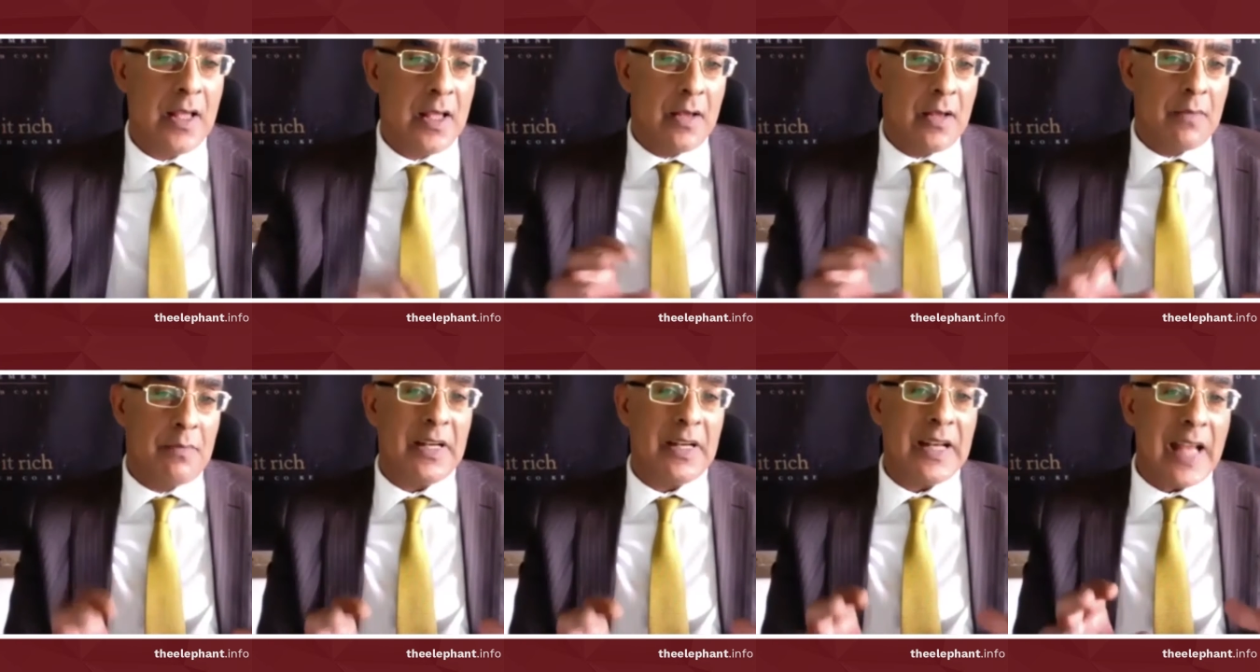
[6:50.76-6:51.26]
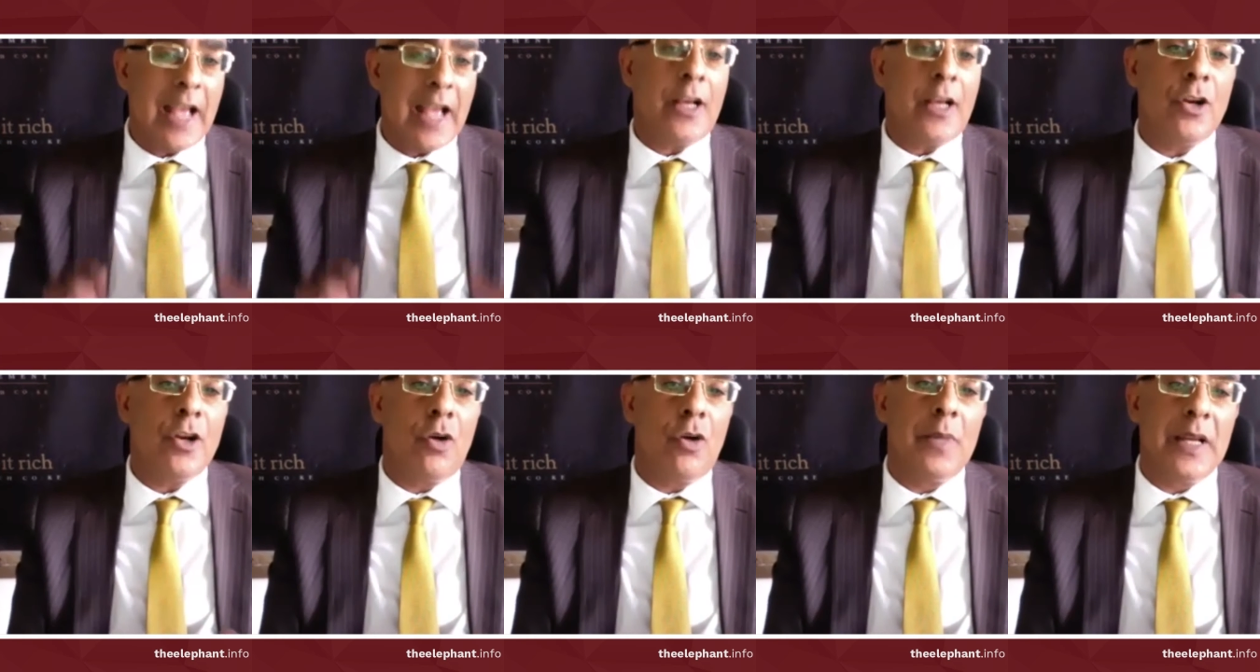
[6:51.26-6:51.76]
But
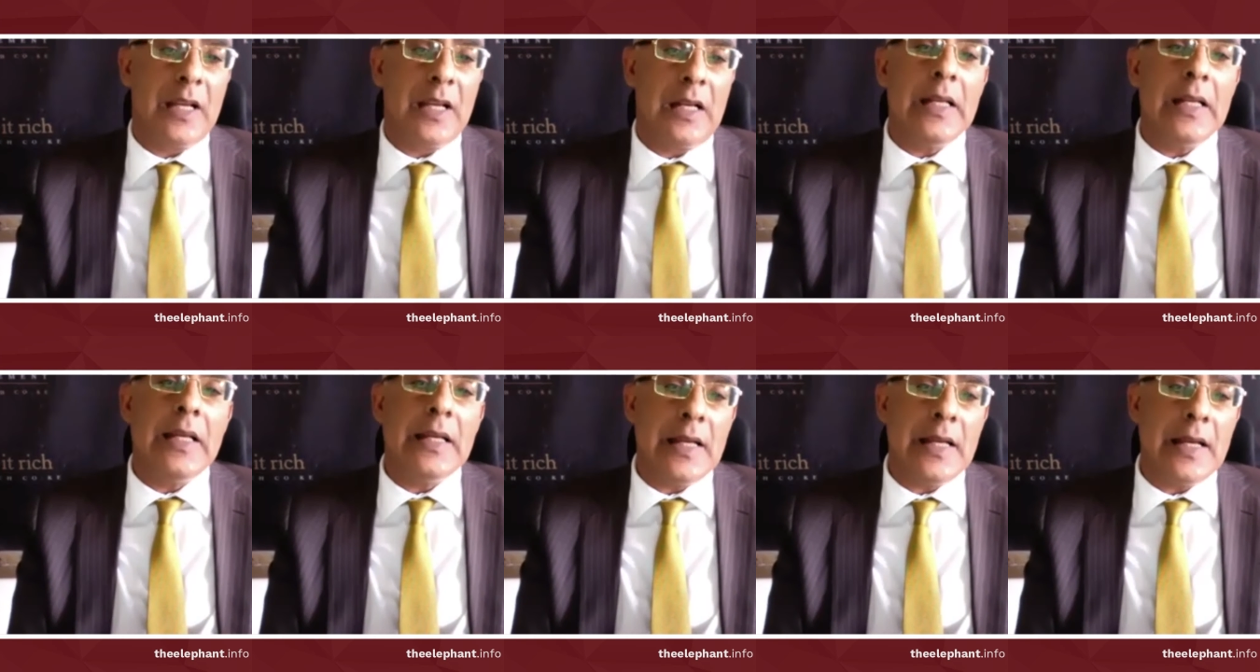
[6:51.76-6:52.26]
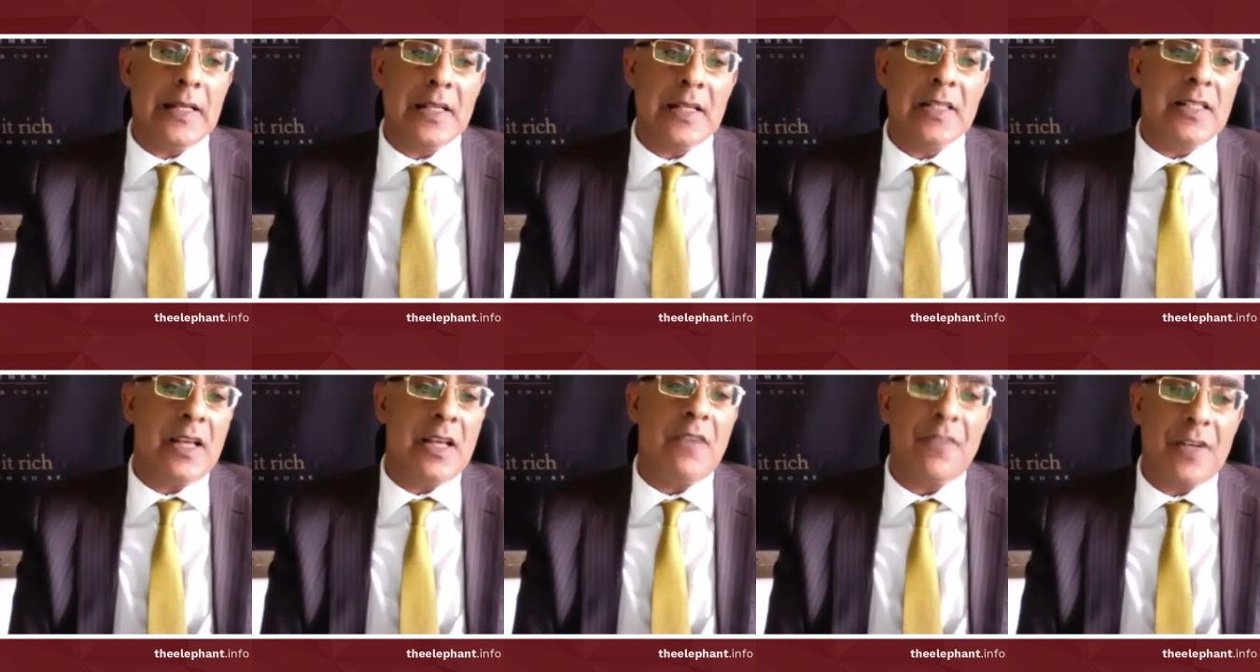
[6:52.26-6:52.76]
economically, it
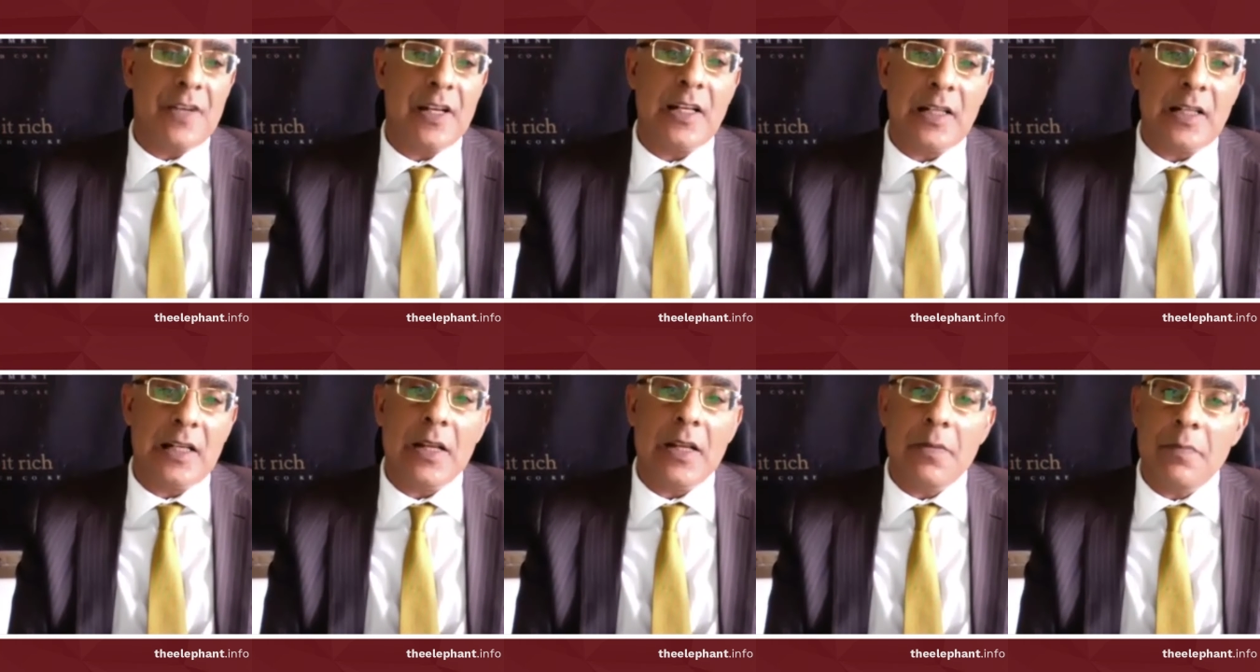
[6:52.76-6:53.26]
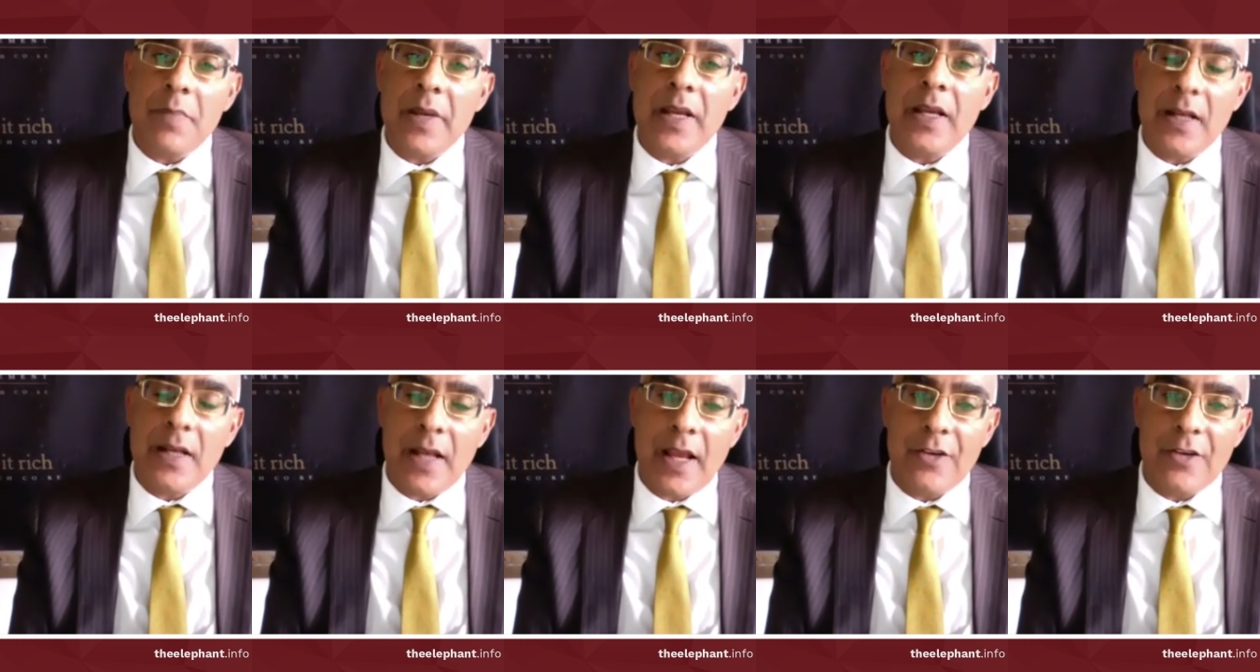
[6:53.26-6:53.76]
has definitely
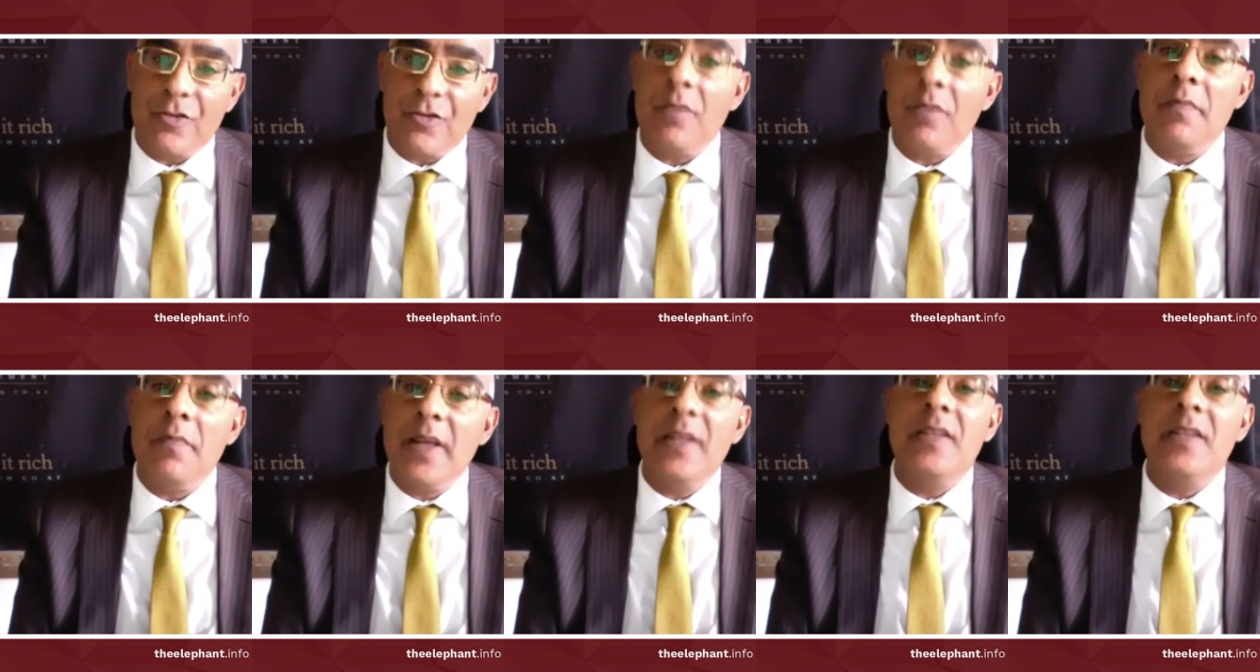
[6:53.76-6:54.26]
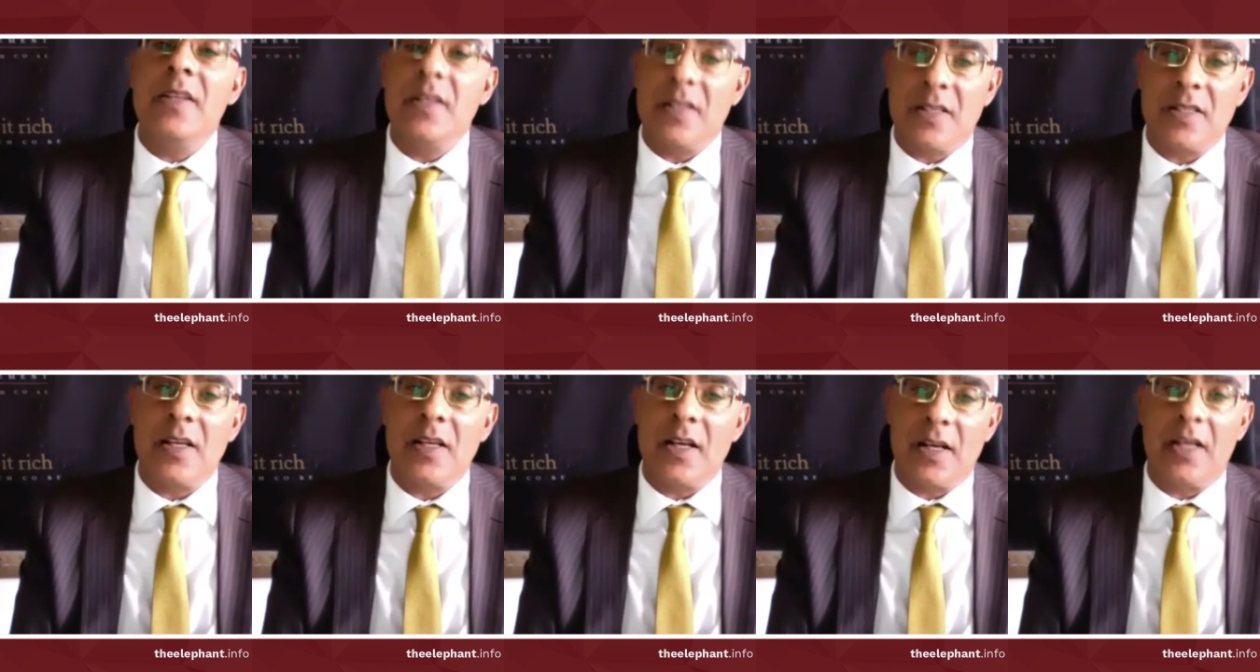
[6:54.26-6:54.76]
been a
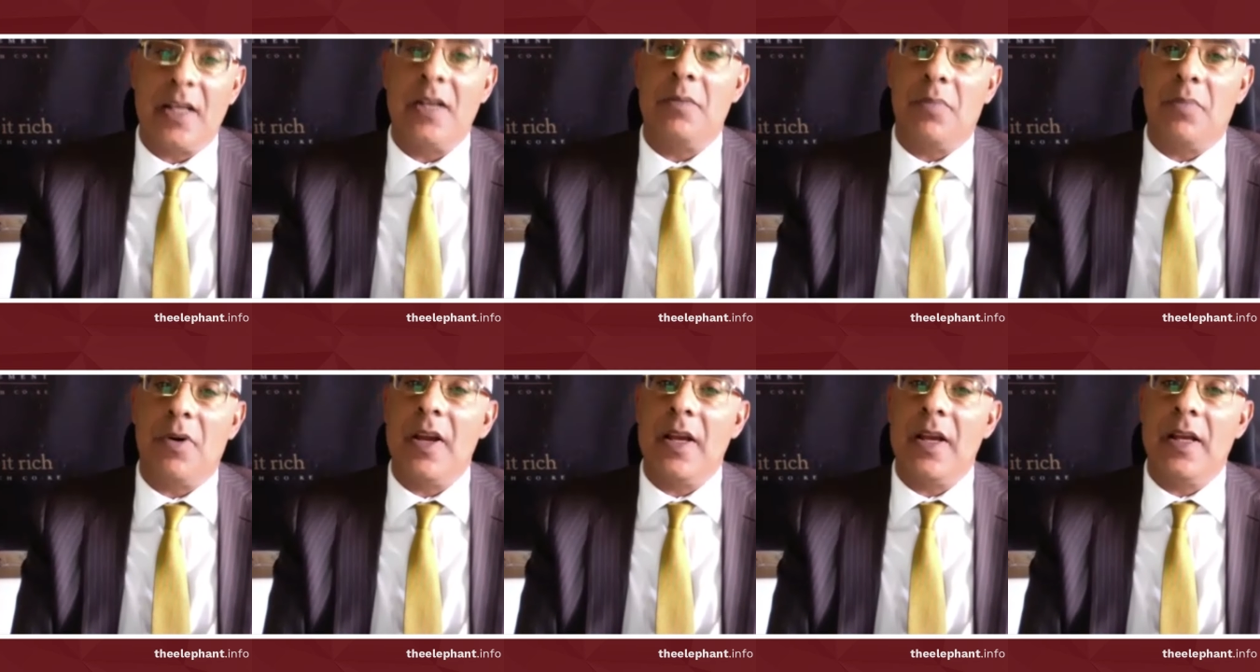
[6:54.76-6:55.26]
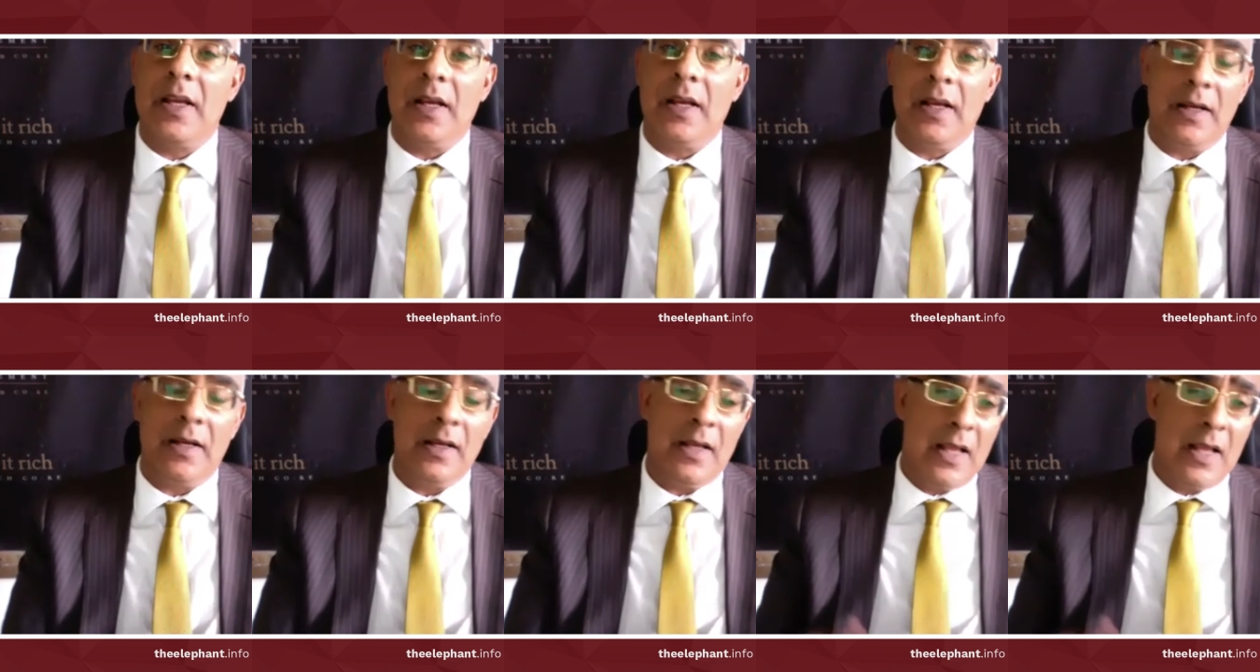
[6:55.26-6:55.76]
tremendous circuit breaker.